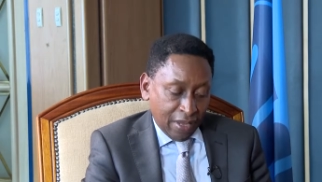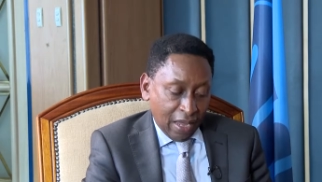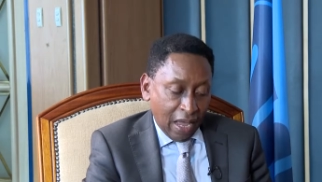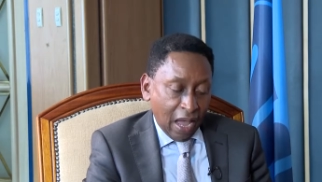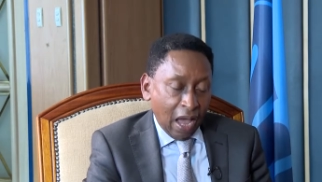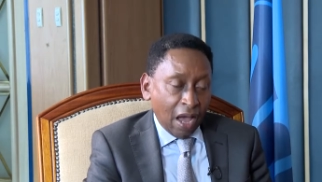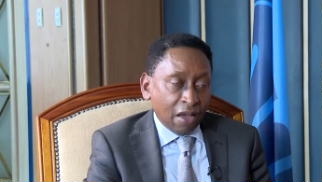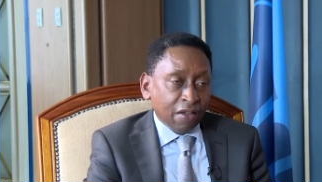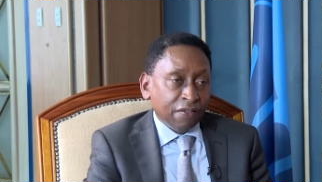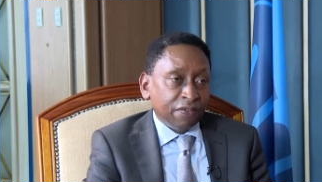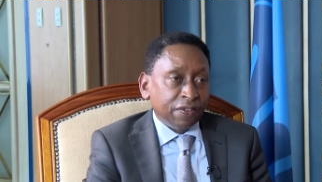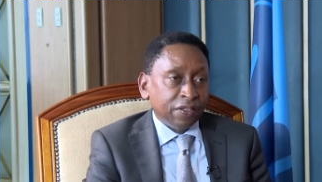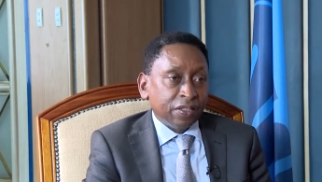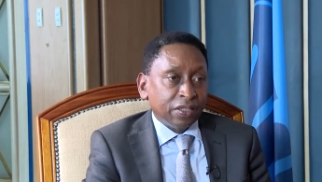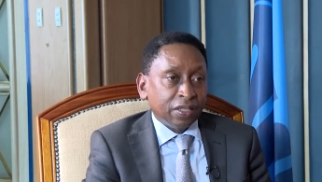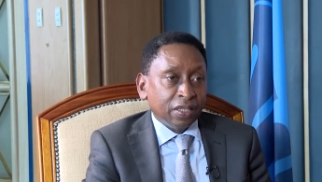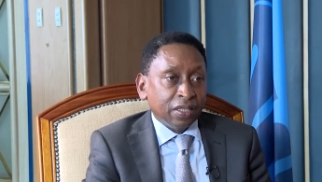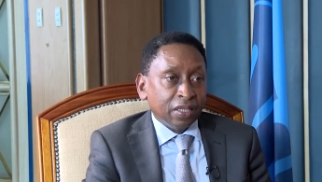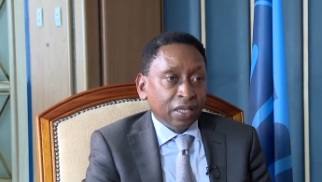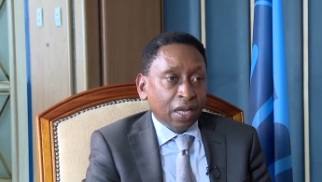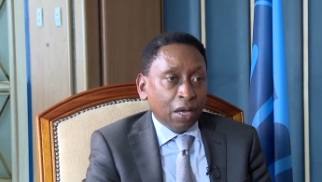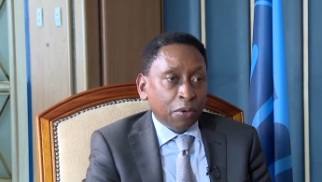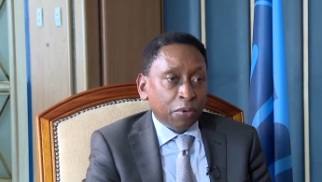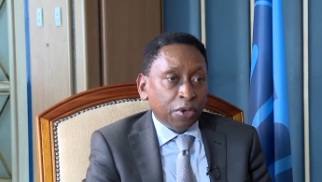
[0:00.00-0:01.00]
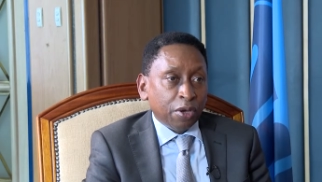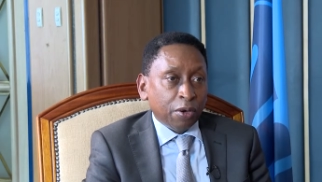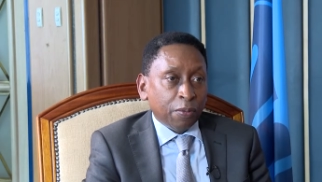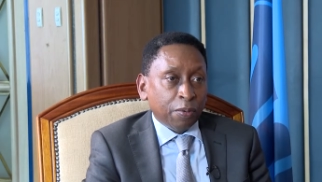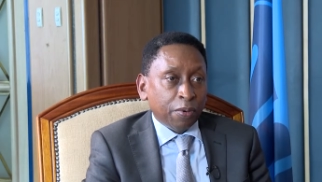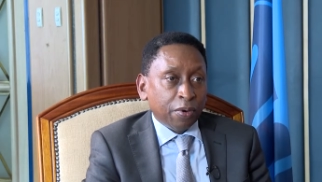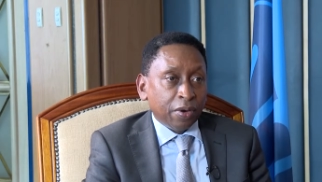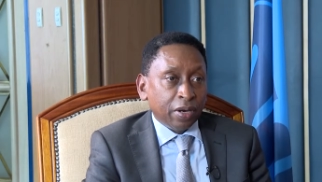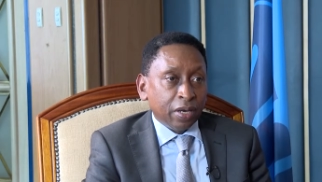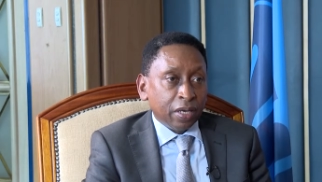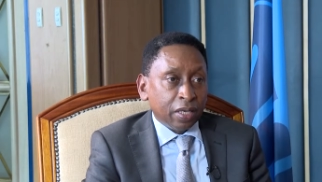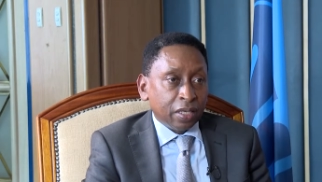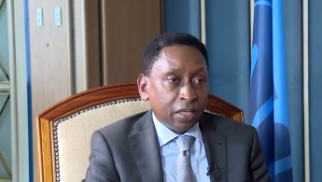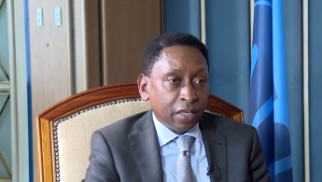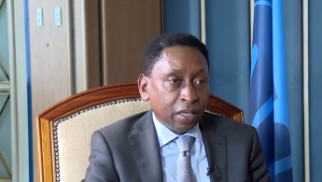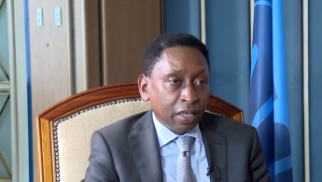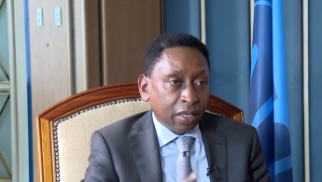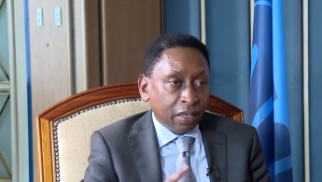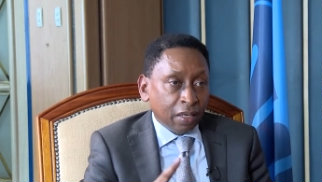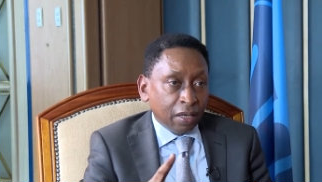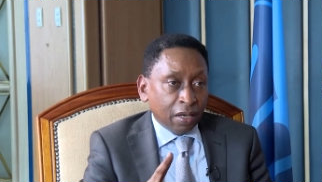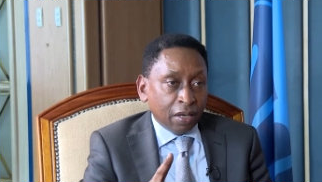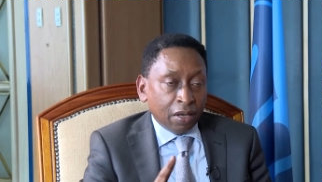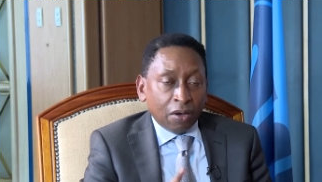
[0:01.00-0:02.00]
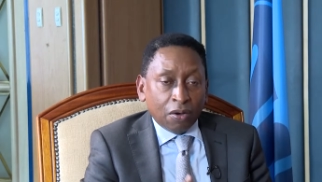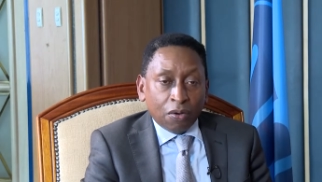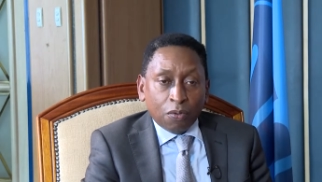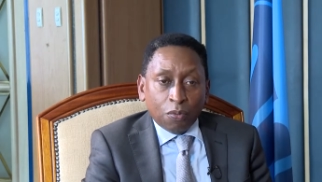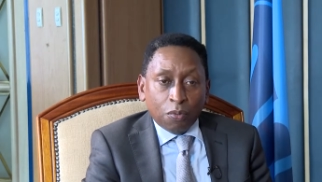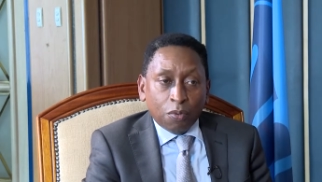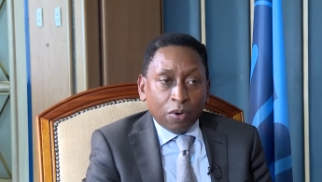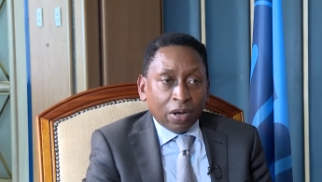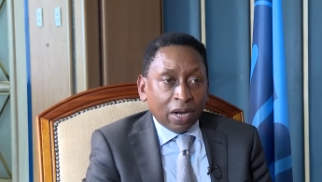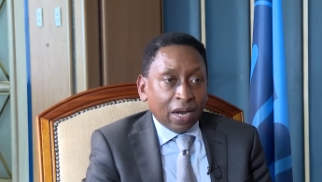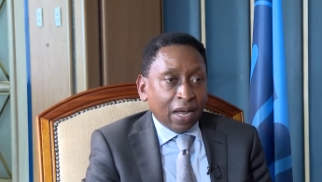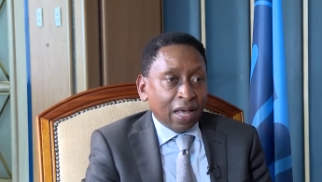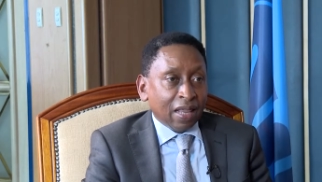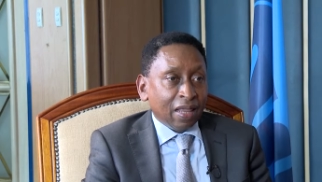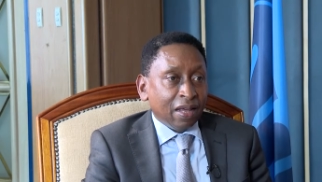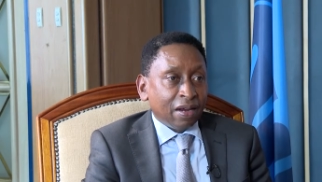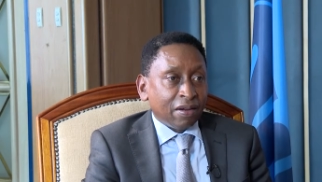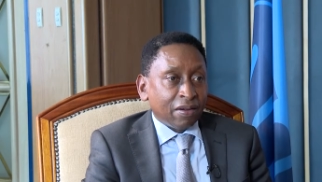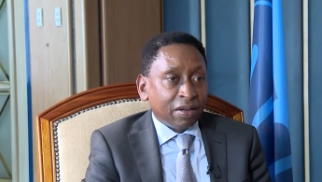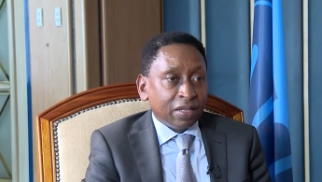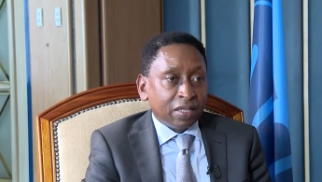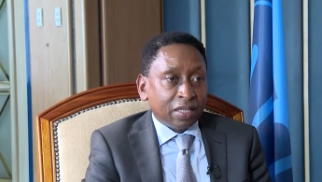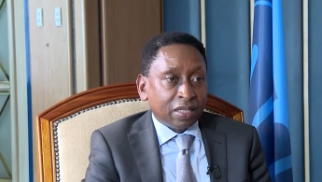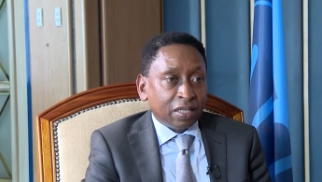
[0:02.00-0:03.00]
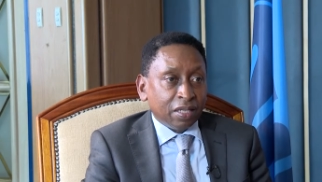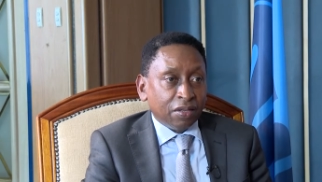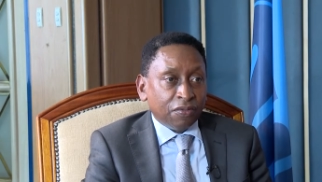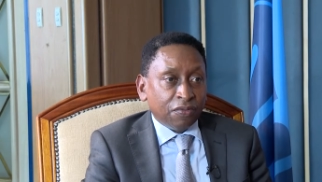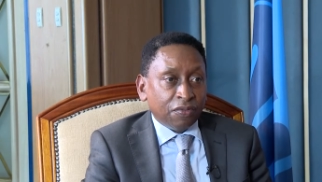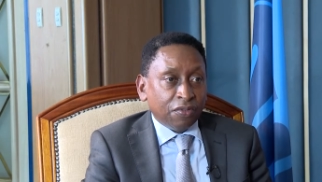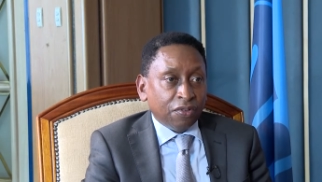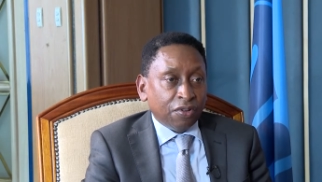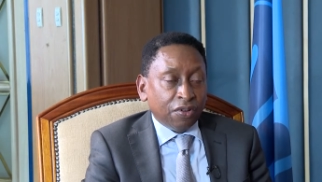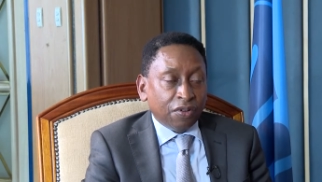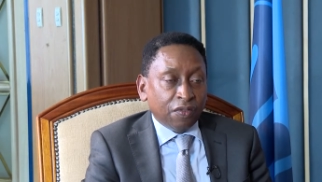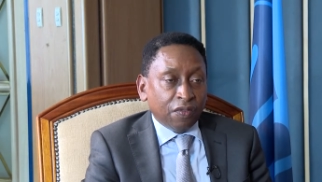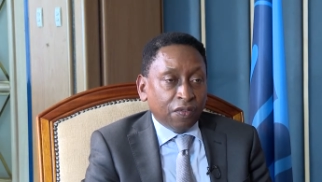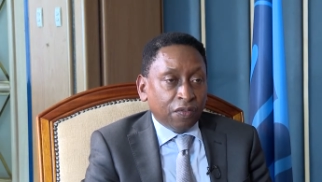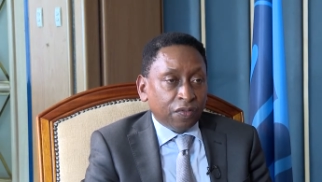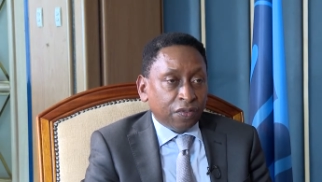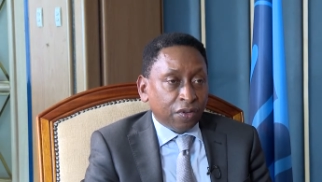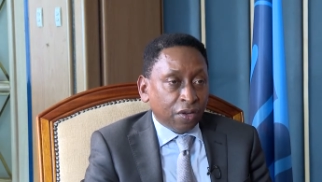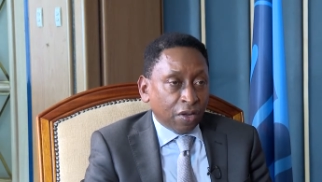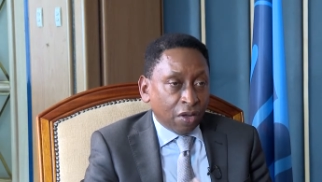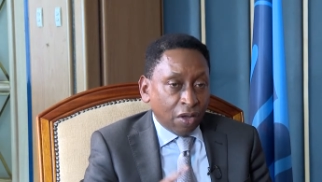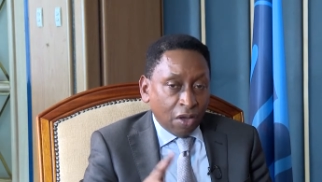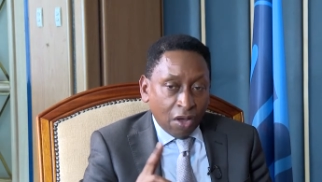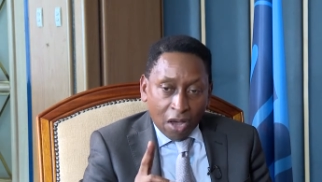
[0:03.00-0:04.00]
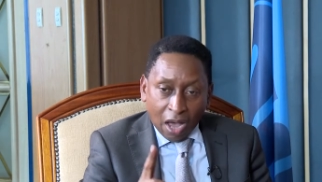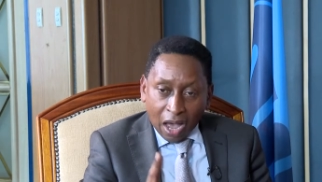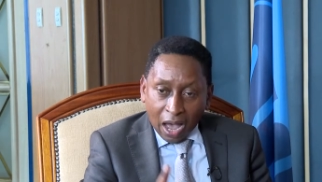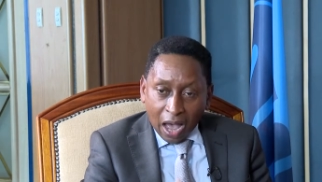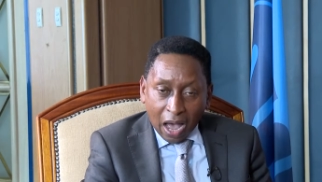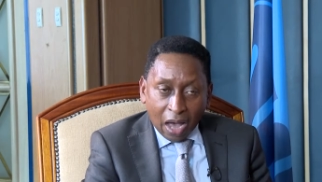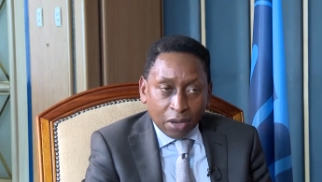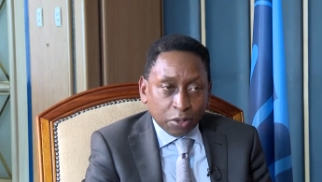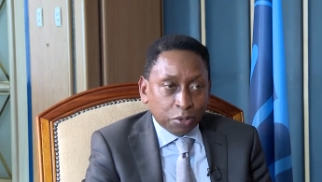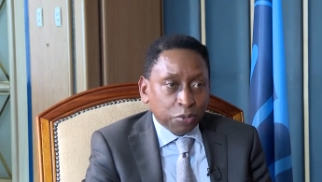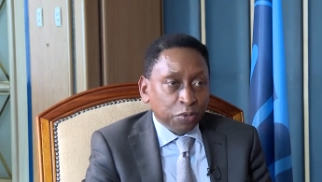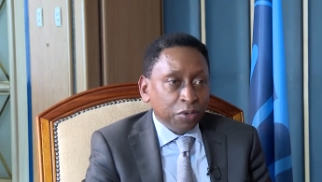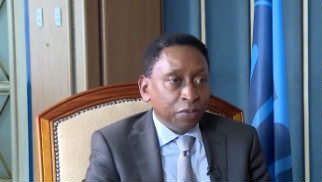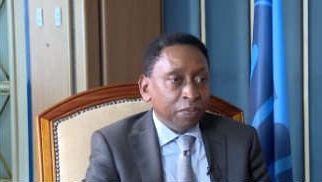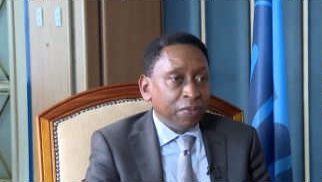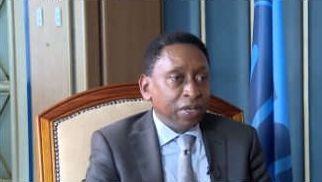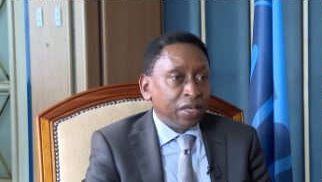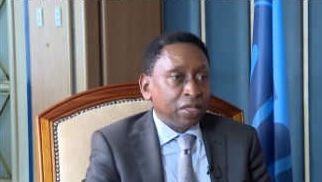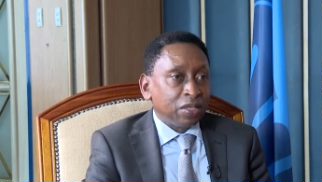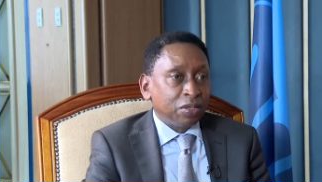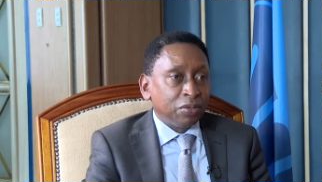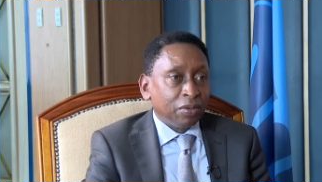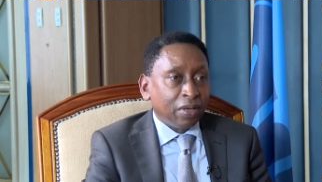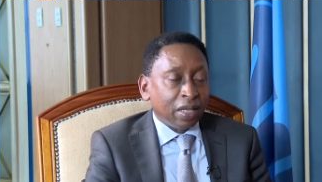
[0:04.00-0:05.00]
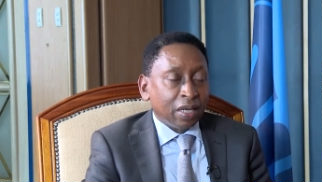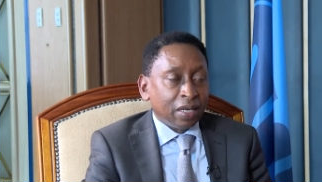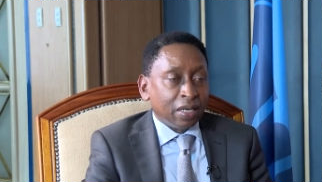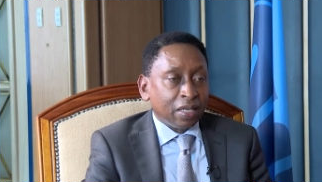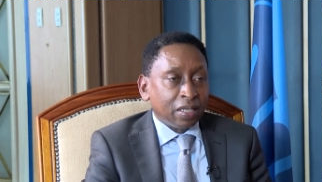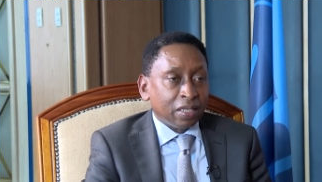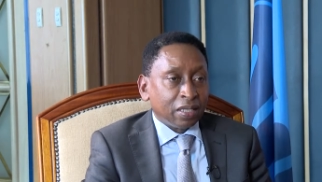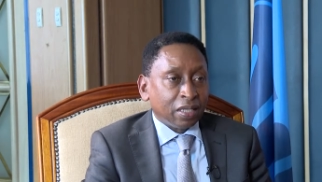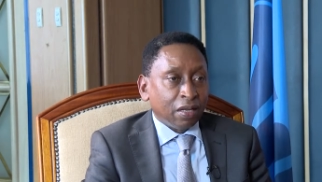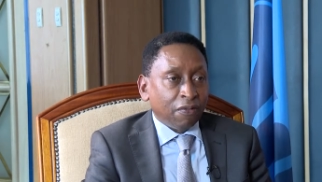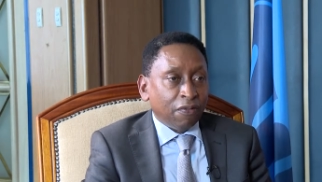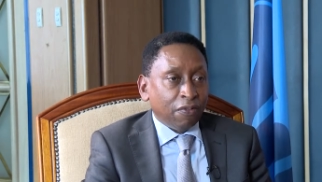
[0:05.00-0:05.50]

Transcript: how efficient are we operating, what are the risks involved, how do we make sure that it is